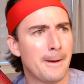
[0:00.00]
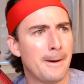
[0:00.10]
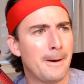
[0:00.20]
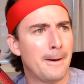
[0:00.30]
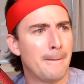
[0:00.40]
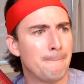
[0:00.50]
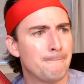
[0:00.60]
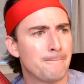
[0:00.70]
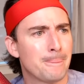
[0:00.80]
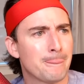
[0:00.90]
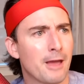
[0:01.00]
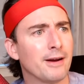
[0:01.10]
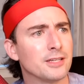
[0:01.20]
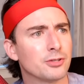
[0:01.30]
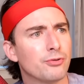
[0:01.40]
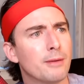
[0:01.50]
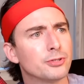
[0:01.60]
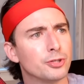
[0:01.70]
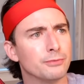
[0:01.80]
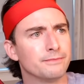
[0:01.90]
All right, so number
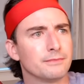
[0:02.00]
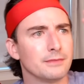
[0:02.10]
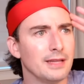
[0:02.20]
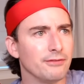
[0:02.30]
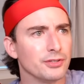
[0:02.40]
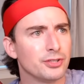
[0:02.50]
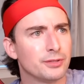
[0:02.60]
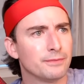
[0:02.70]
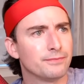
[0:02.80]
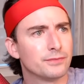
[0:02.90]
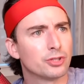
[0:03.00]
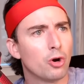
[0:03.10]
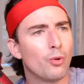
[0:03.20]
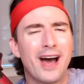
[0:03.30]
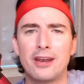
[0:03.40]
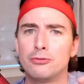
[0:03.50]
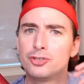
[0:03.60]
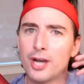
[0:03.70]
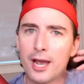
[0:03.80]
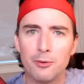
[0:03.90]
2, leverage. So I don't
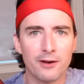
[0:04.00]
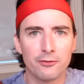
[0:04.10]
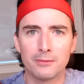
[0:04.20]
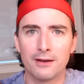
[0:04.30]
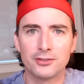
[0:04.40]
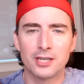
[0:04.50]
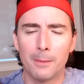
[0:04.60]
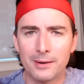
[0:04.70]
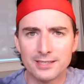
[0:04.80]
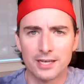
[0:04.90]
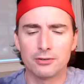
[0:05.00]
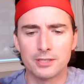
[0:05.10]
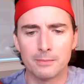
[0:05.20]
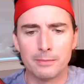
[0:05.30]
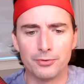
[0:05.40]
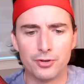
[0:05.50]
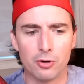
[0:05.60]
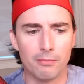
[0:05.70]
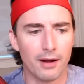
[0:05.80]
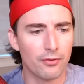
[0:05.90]
shy away from leverage companies. I know some people
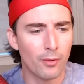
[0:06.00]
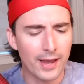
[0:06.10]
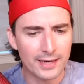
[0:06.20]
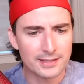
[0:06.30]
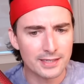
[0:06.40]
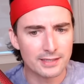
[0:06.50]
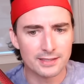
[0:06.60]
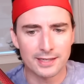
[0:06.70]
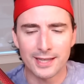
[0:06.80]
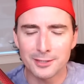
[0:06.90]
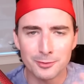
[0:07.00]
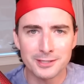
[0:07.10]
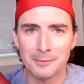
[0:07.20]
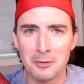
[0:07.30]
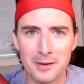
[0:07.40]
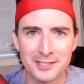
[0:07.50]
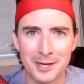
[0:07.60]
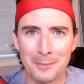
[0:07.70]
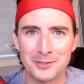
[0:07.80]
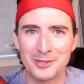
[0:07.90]
do, but the way I see it is that that's where some of the best
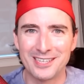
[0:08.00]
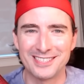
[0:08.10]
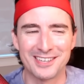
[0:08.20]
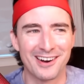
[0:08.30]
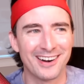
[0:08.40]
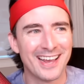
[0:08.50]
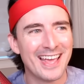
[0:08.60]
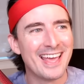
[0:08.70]
opportunities are.